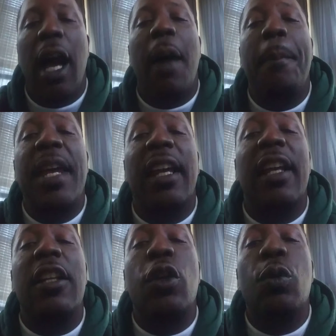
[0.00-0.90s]
I'm
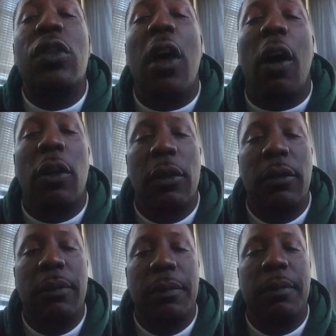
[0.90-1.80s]
picking Utah.
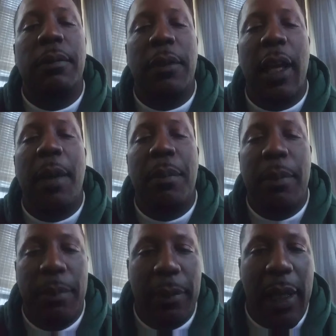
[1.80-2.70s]
Yep,
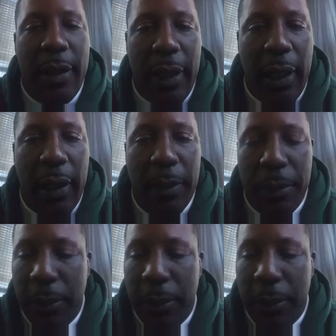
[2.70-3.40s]
I said it.